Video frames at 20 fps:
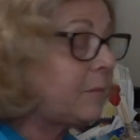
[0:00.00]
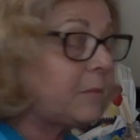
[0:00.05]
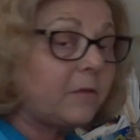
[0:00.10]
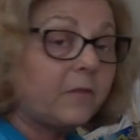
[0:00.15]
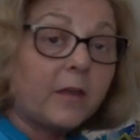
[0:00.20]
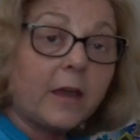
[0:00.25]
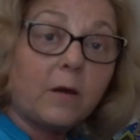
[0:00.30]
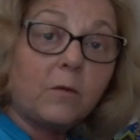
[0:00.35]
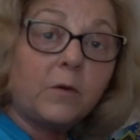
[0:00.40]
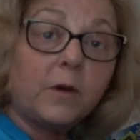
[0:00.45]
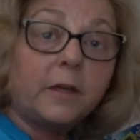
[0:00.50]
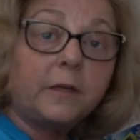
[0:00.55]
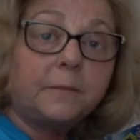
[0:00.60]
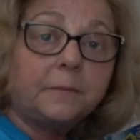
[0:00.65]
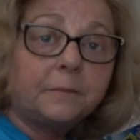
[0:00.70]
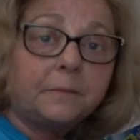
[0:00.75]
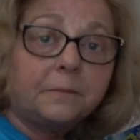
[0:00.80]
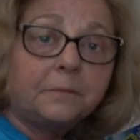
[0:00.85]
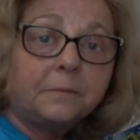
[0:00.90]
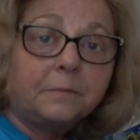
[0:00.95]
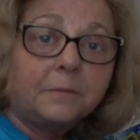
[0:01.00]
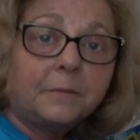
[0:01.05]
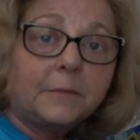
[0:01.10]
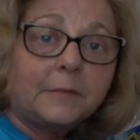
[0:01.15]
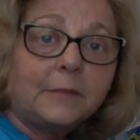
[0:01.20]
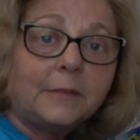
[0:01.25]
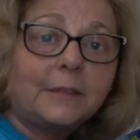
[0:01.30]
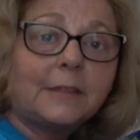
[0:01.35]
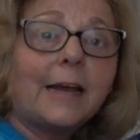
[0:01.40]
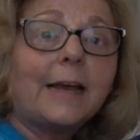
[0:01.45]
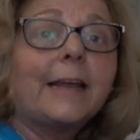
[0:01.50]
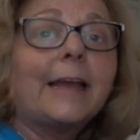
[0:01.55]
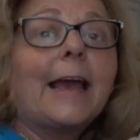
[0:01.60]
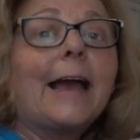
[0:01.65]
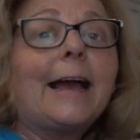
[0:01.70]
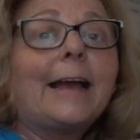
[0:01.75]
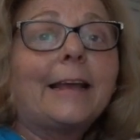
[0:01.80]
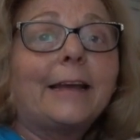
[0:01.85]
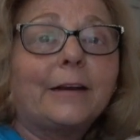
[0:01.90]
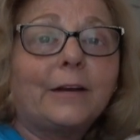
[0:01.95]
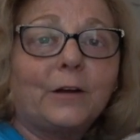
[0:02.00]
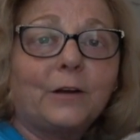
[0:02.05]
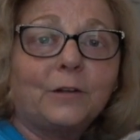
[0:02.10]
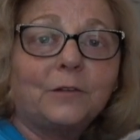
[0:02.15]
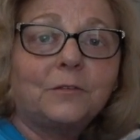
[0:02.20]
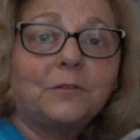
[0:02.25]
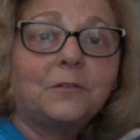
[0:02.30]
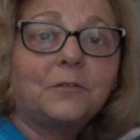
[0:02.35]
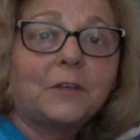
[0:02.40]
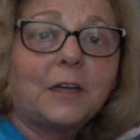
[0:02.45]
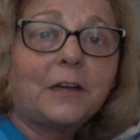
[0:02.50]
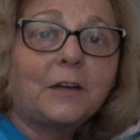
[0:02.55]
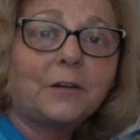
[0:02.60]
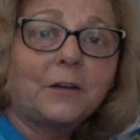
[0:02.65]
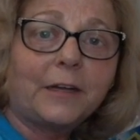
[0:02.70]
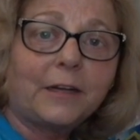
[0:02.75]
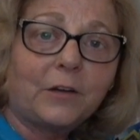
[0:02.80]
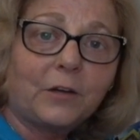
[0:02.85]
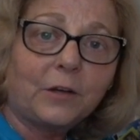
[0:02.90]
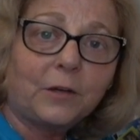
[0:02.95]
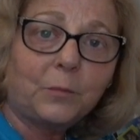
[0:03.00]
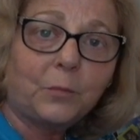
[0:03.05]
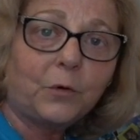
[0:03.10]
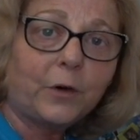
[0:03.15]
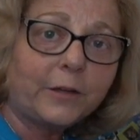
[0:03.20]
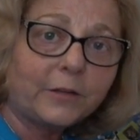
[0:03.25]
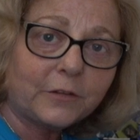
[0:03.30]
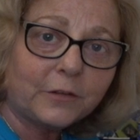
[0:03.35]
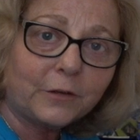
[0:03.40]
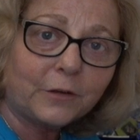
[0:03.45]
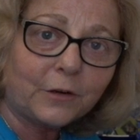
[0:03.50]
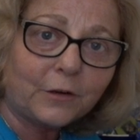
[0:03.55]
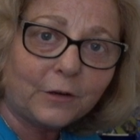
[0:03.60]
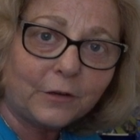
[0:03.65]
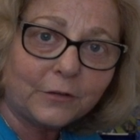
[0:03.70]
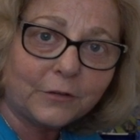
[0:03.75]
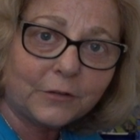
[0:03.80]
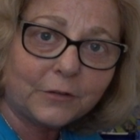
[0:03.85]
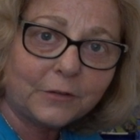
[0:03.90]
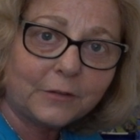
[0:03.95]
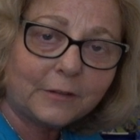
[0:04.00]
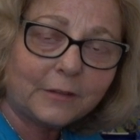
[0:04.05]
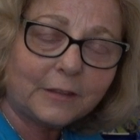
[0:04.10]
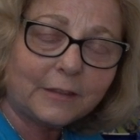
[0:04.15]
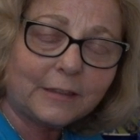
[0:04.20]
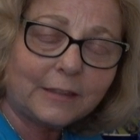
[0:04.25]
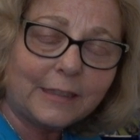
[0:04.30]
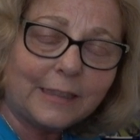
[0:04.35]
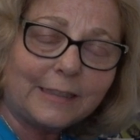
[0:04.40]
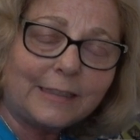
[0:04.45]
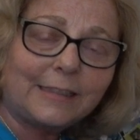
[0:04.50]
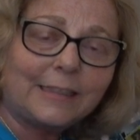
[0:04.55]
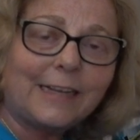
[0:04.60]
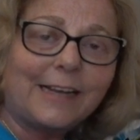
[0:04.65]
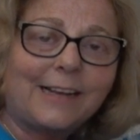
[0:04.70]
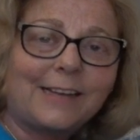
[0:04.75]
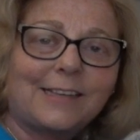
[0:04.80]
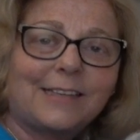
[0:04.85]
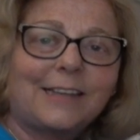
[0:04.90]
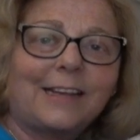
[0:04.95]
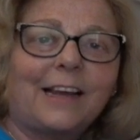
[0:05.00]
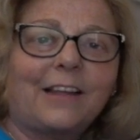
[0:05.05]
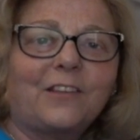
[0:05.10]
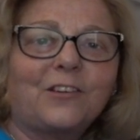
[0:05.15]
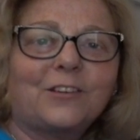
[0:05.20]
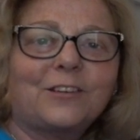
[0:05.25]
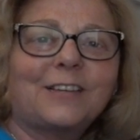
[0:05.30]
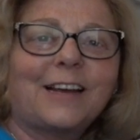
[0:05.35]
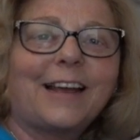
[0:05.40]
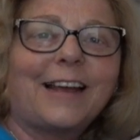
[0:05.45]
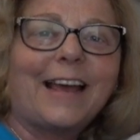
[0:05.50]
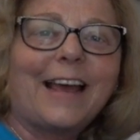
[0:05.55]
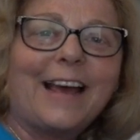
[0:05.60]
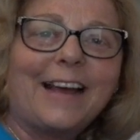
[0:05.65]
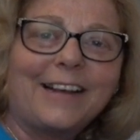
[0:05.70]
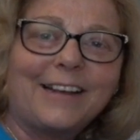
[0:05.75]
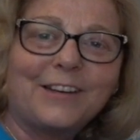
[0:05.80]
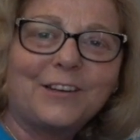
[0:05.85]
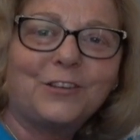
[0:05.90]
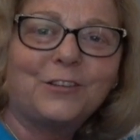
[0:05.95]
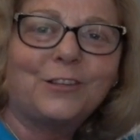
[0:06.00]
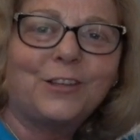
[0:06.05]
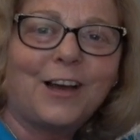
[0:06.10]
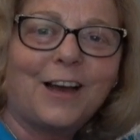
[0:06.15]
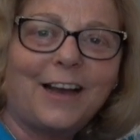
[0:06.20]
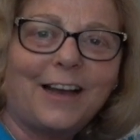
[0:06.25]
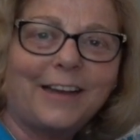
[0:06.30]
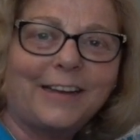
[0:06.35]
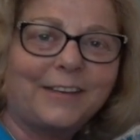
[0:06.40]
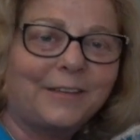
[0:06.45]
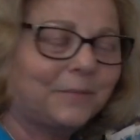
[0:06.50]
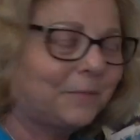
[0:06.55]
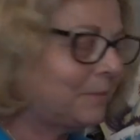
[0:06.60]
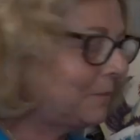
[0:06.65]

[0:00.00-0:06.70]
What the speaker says: of that one? Diagonal. Very good, boys and girls. Let's say it together. Diagonal line.